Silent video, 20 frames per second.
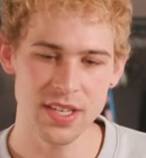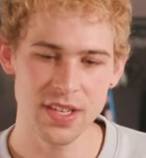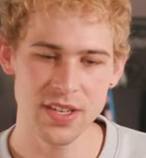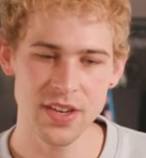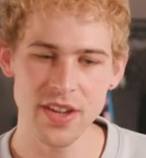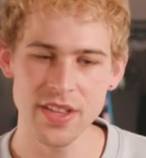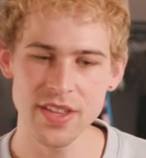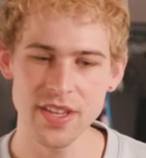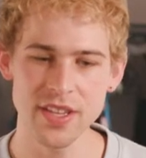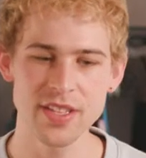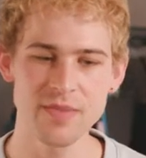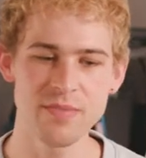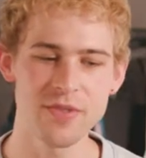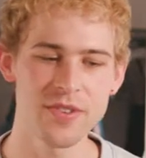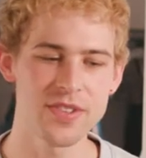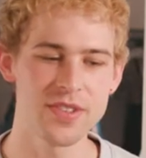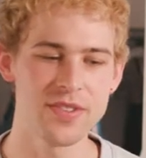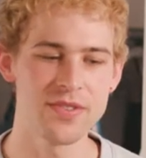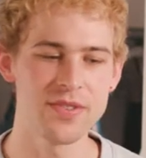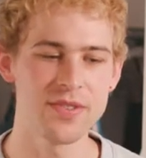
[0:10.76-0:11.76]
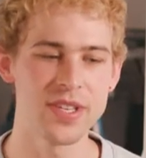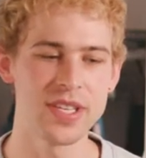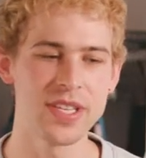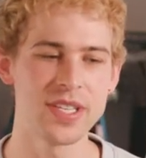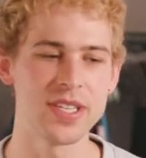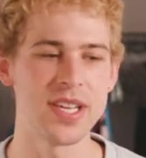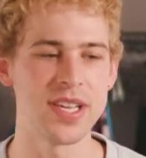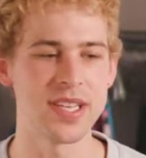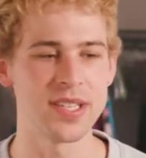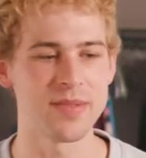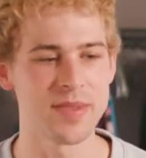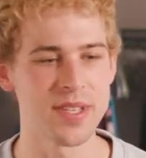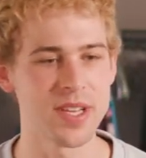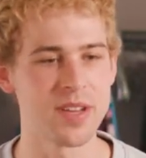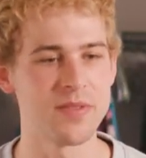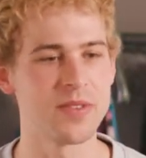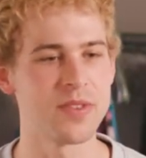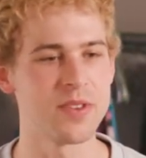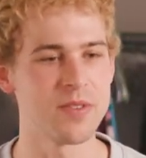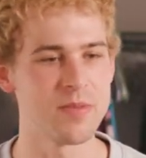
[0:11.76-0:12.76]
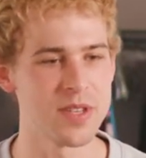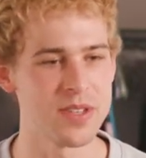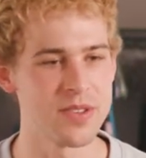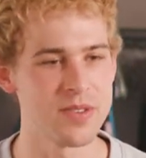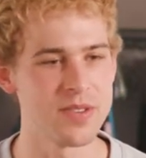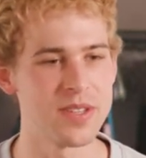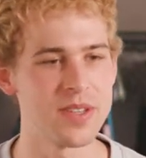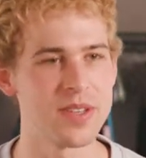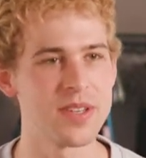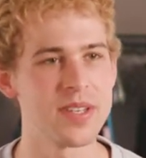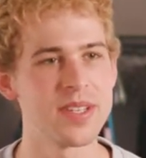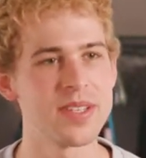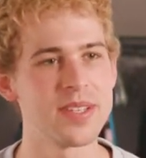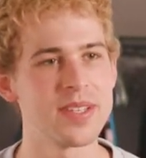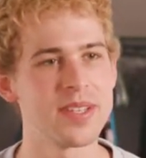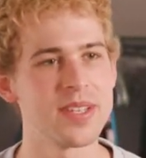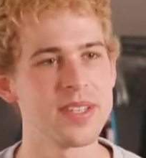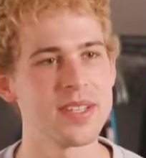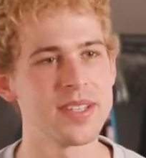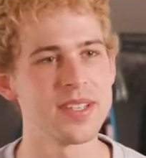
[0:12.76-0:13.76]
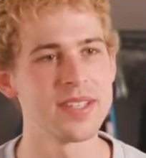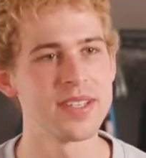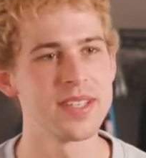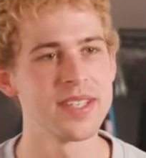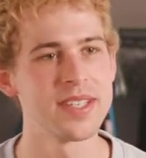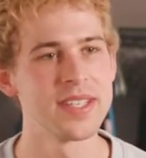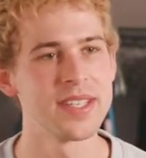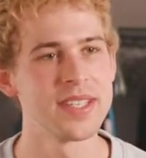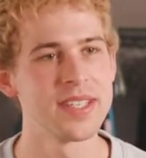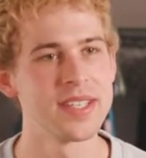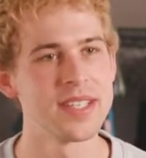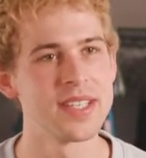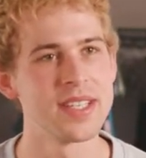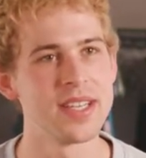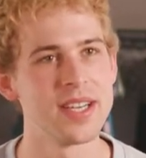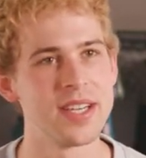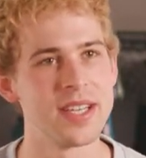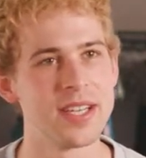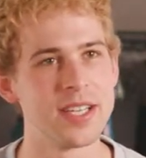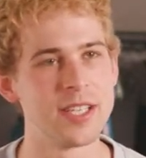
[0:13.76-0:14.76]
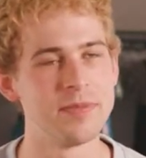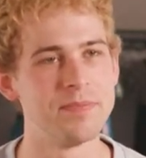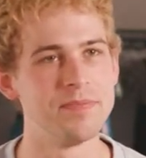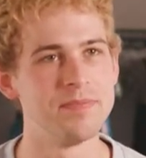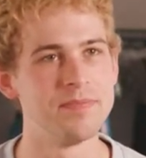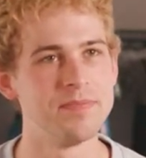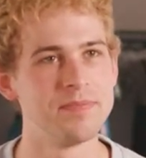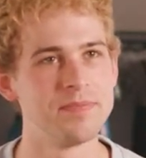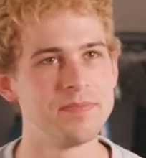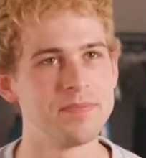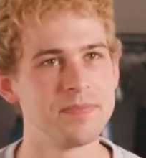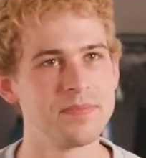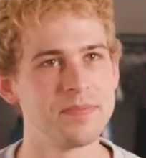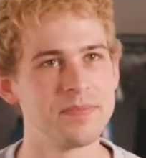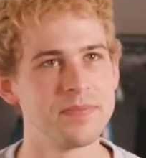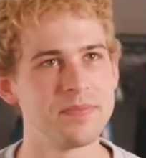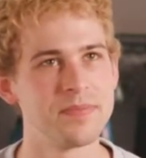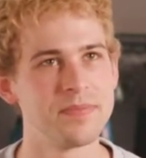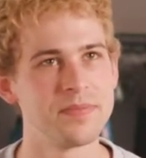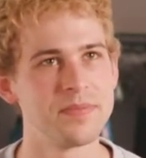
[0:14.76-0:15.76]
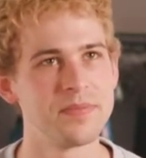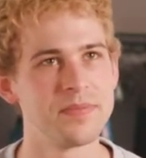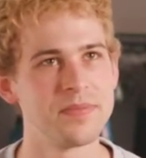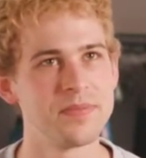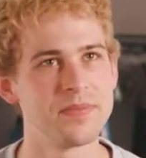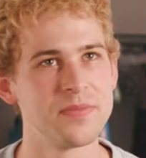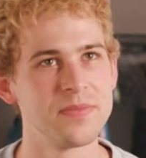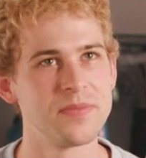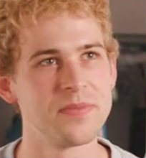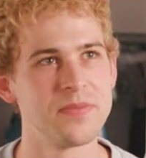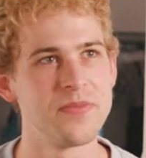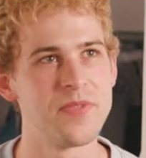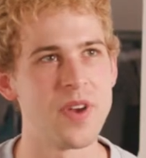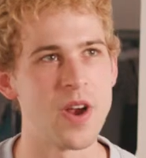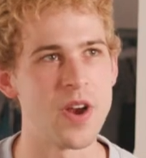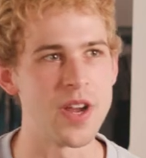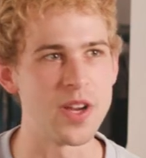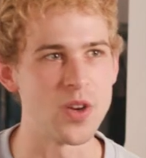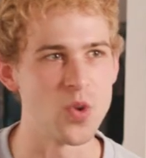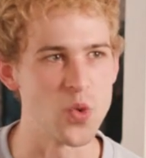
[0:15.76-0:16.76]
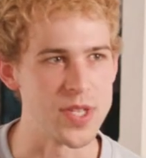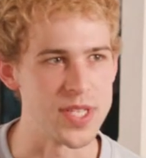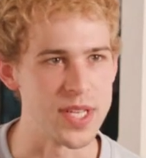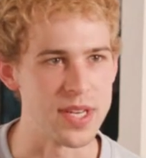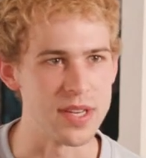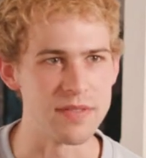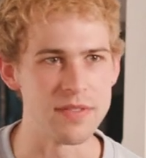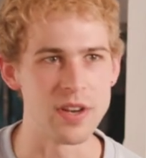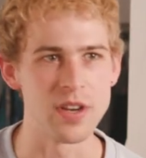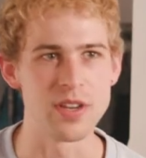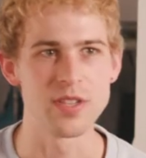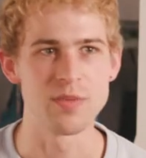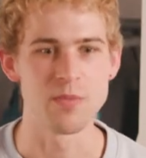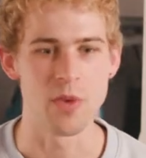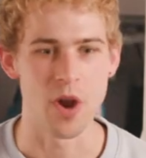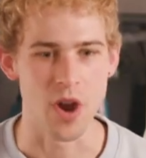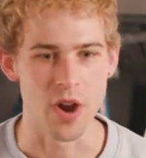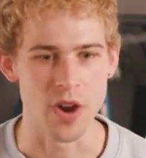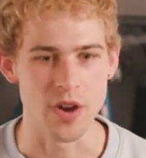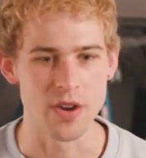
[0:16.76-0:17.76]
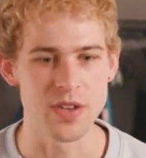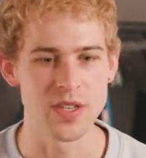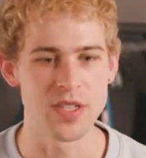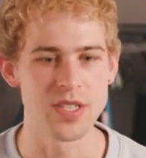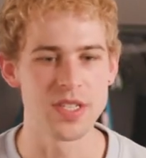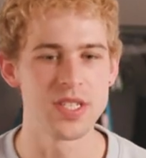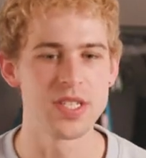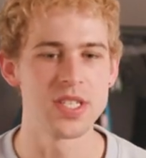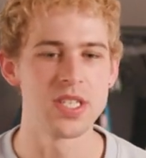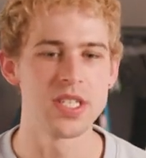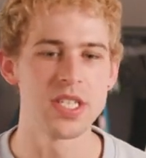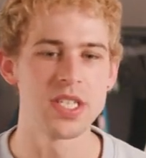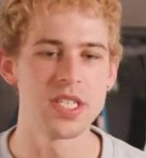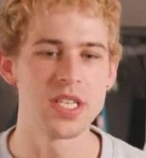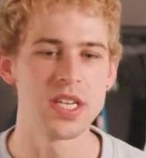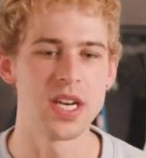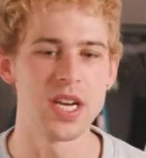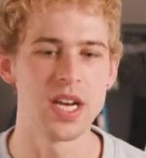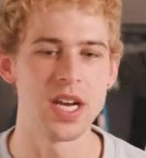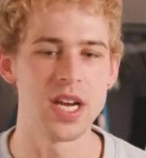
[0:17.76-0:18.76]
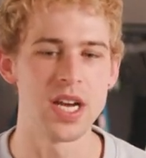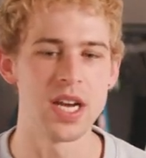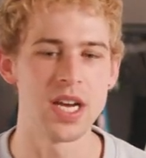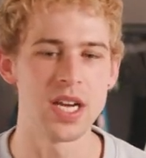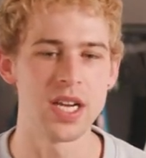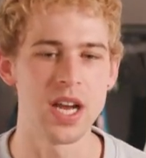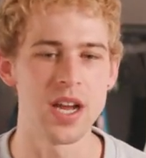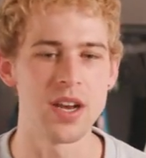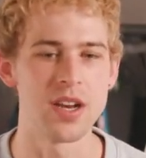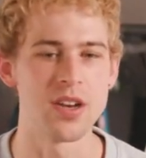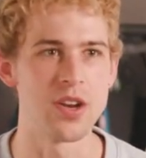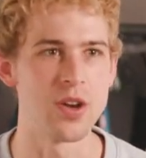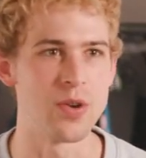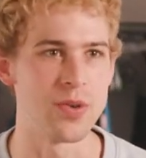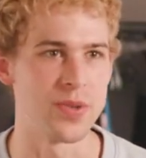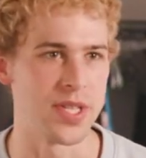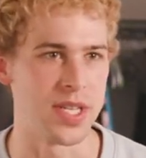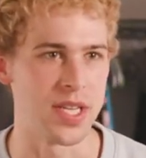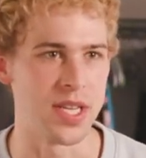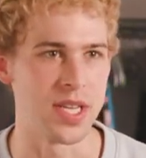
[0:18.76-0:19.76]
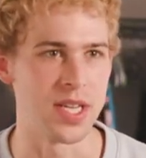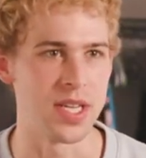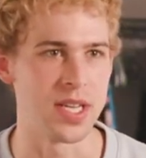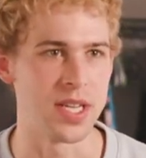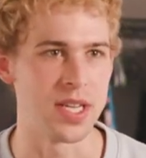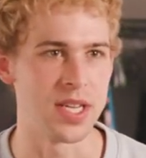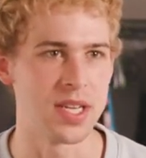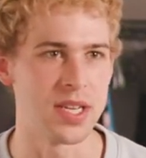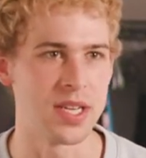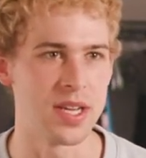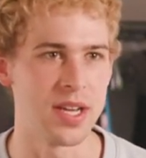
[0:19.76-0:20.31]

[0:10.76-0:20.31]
You know, I think he's a person who like takes himself a little bit too seriously. Very inquisitive, very smart, kind of nosy.